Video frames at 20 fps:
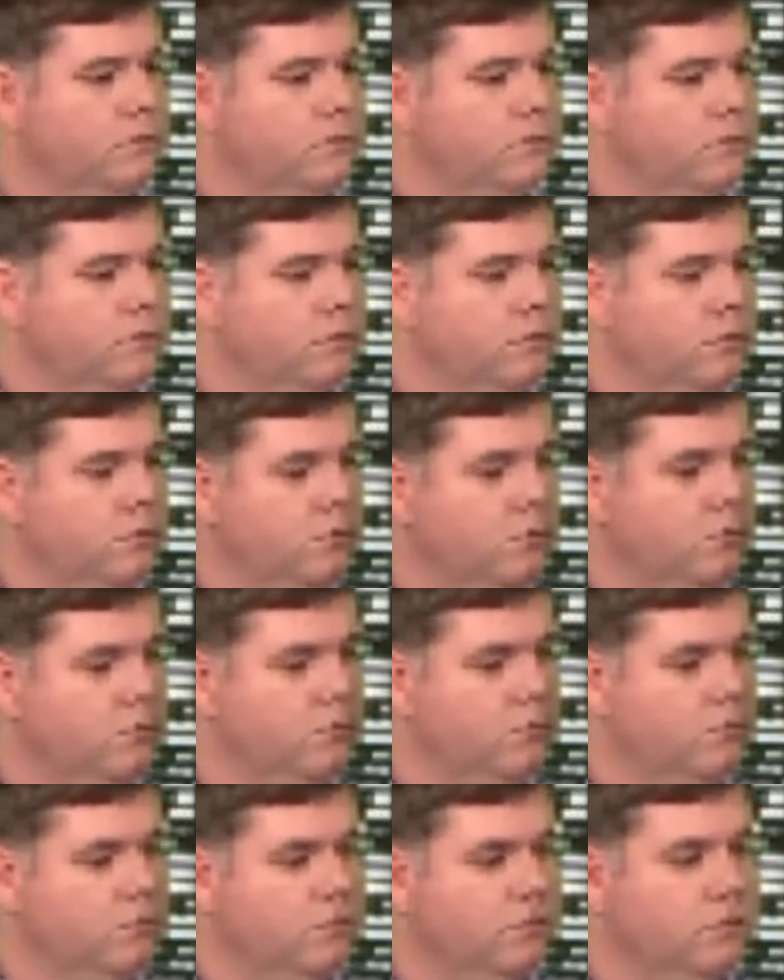
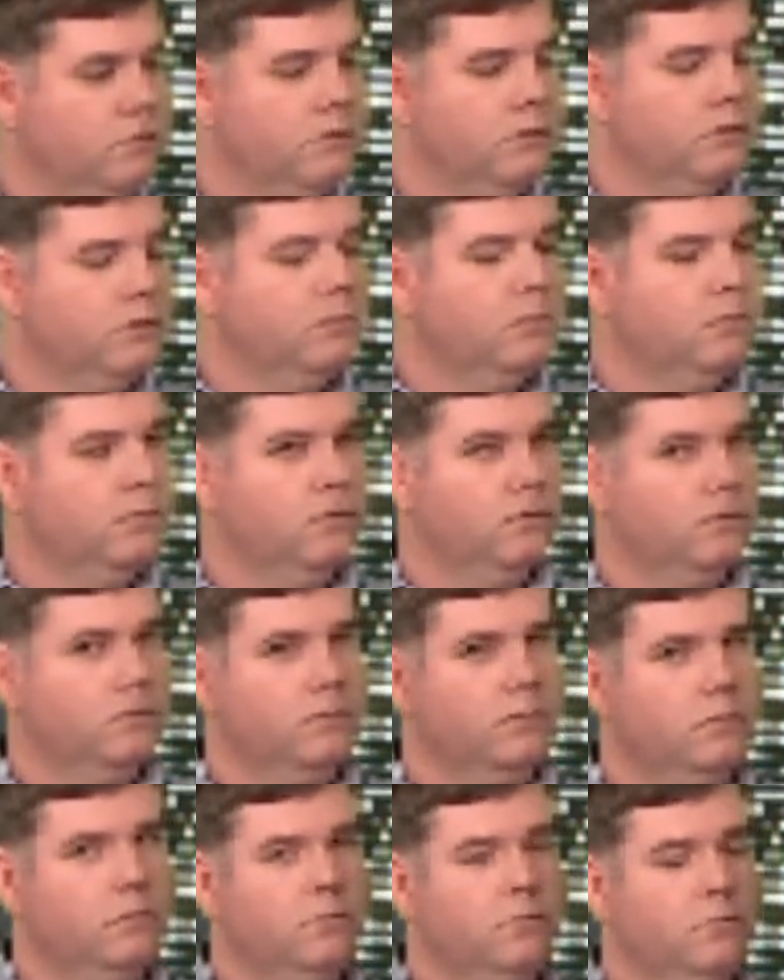
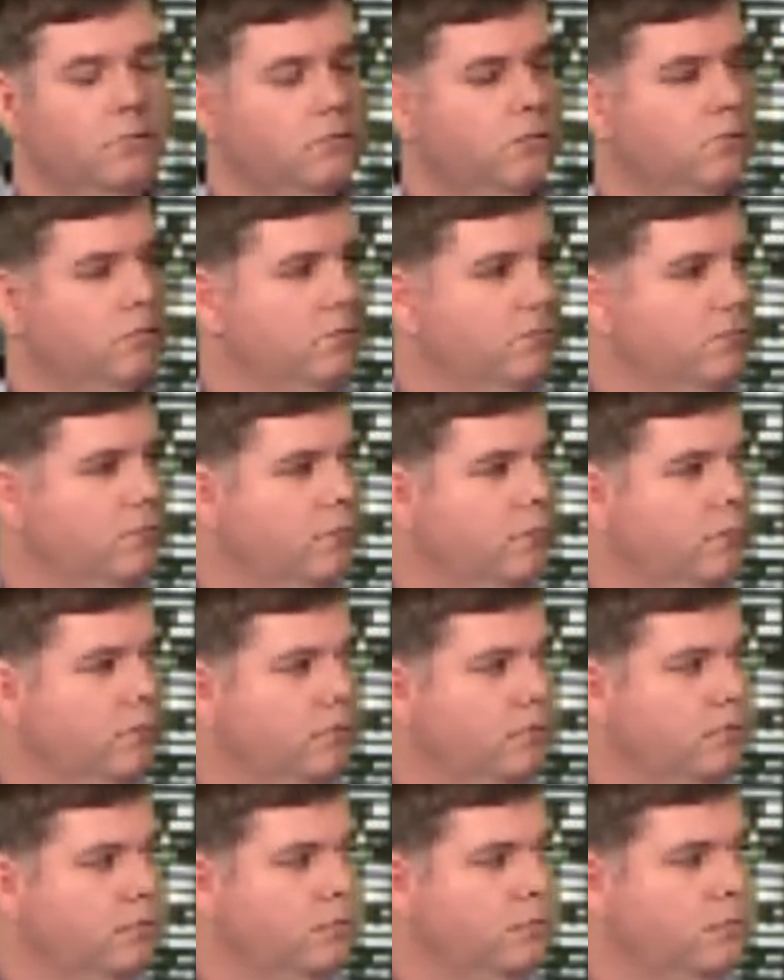
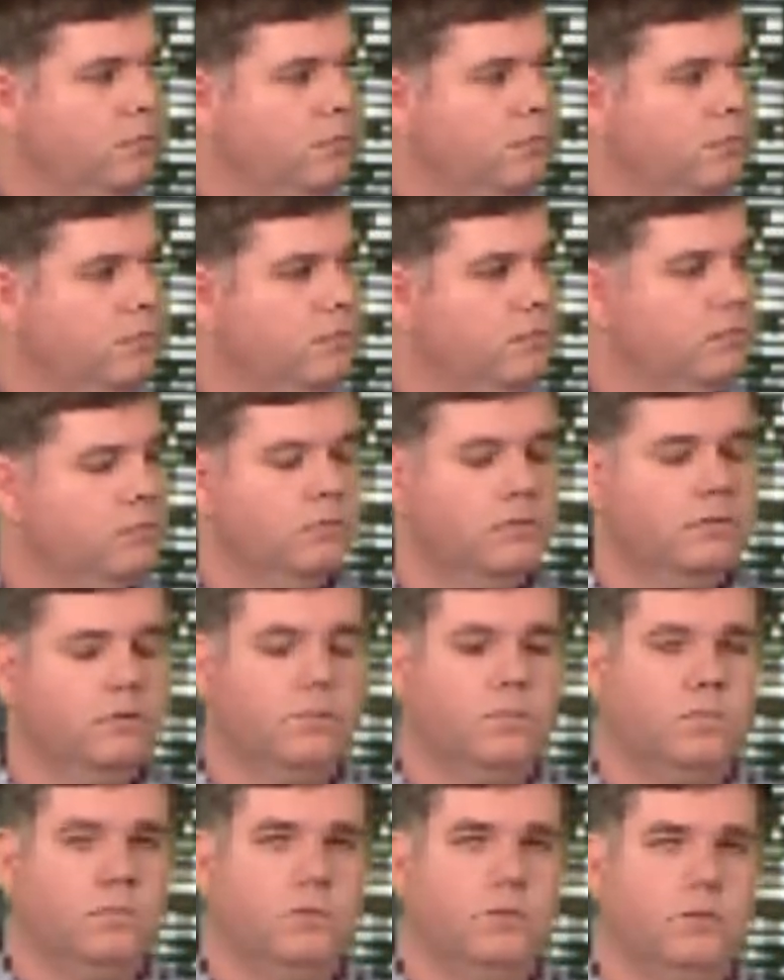
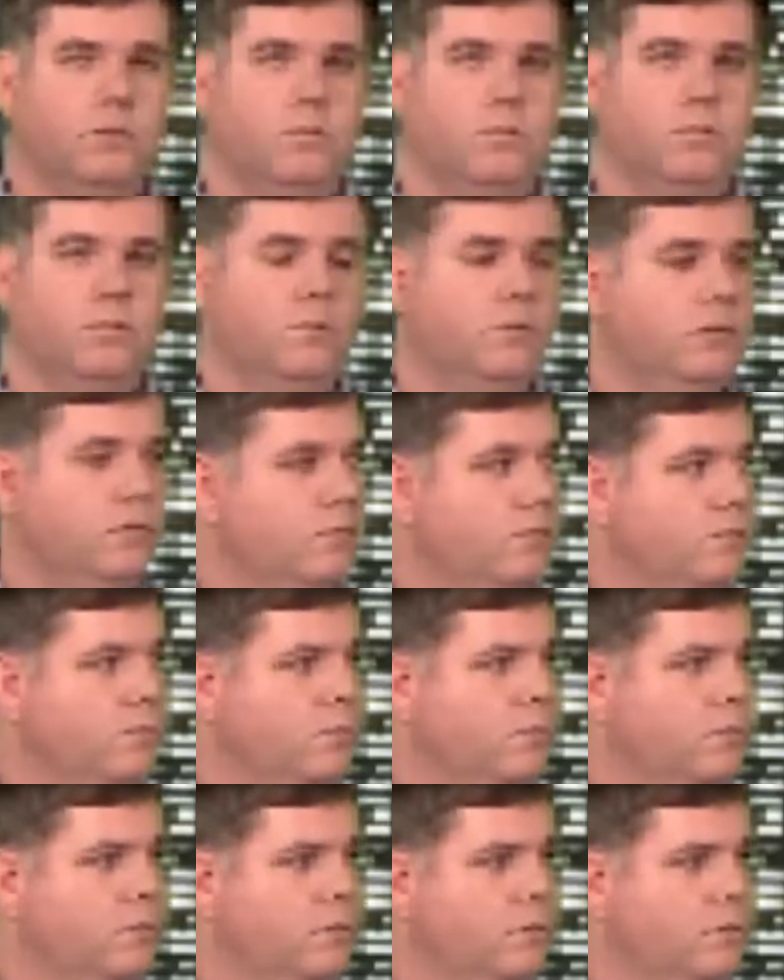
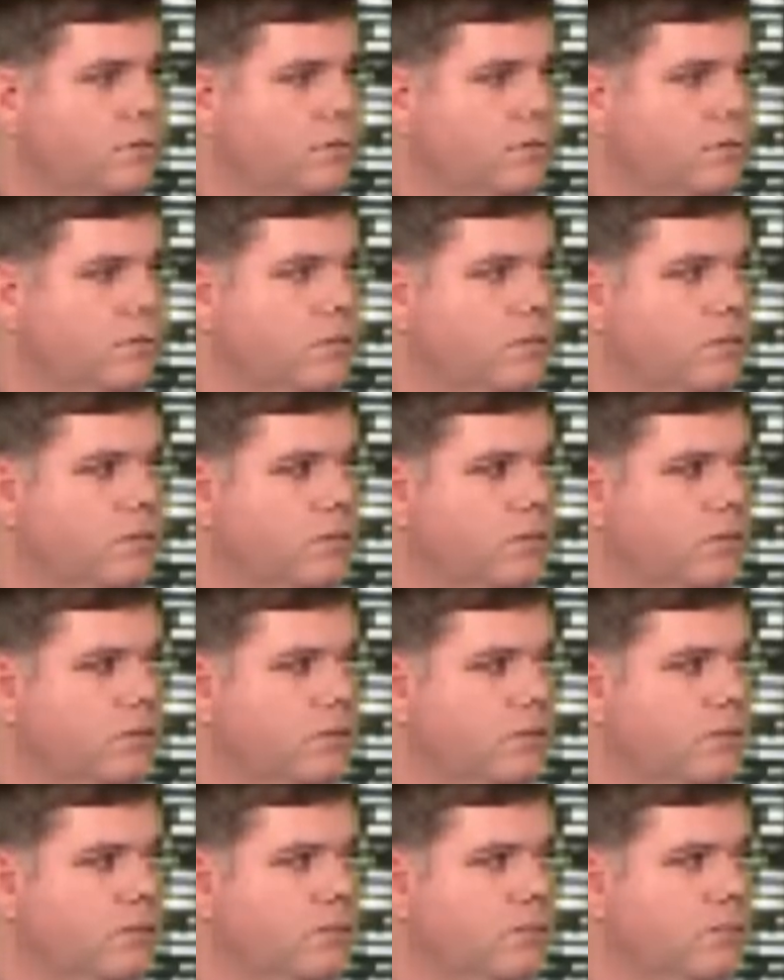
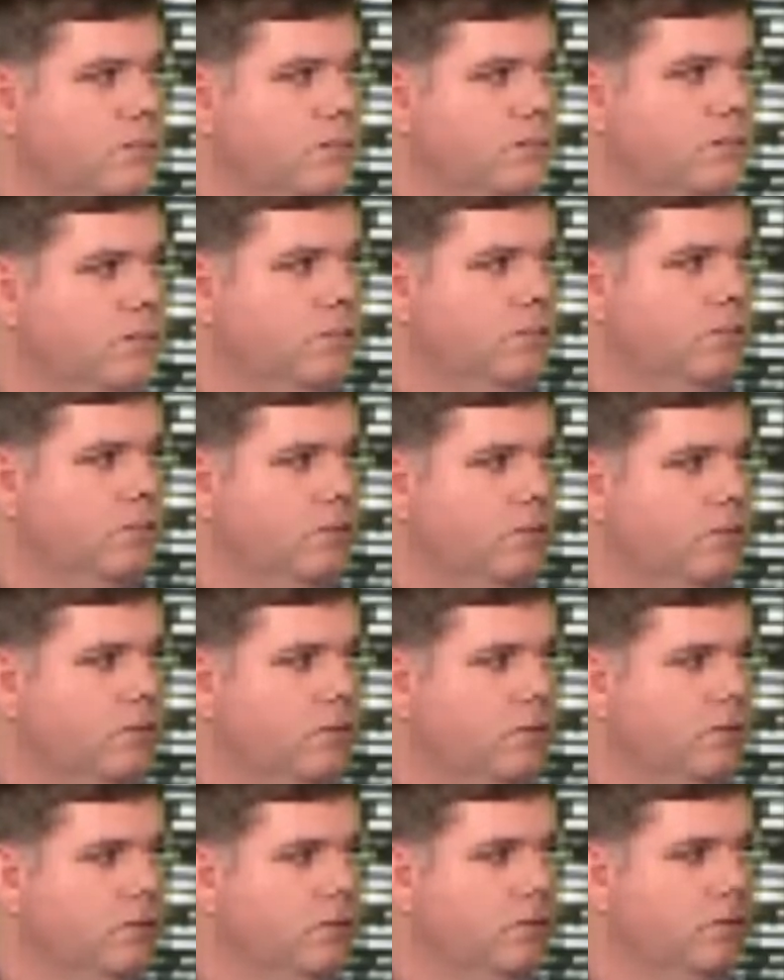
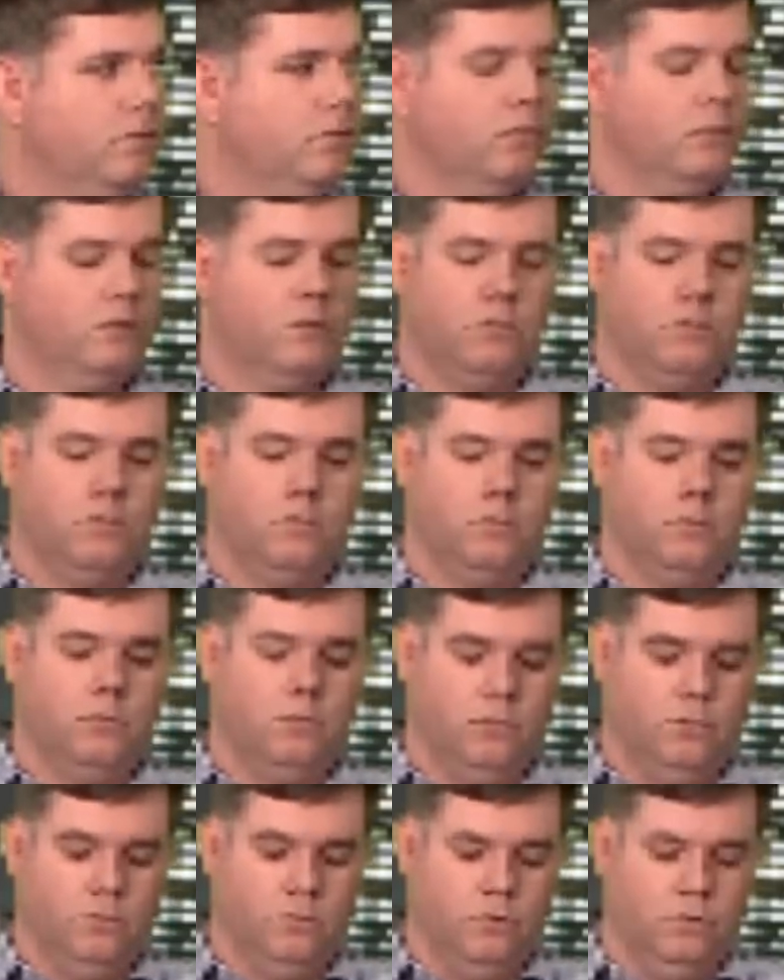
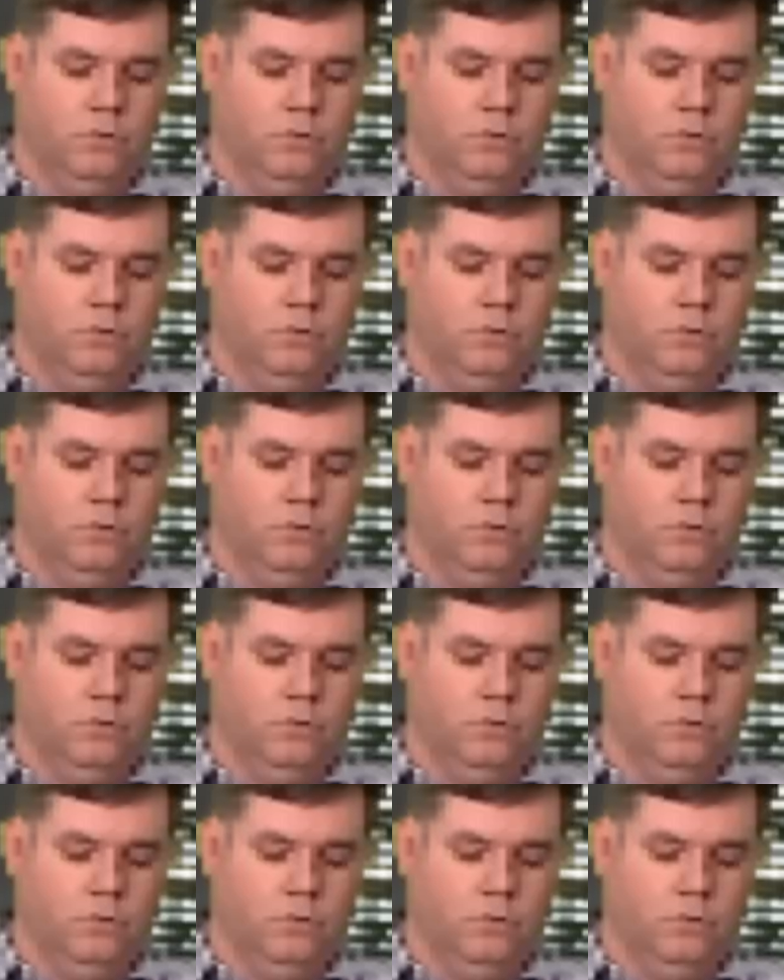This person isn't speaking.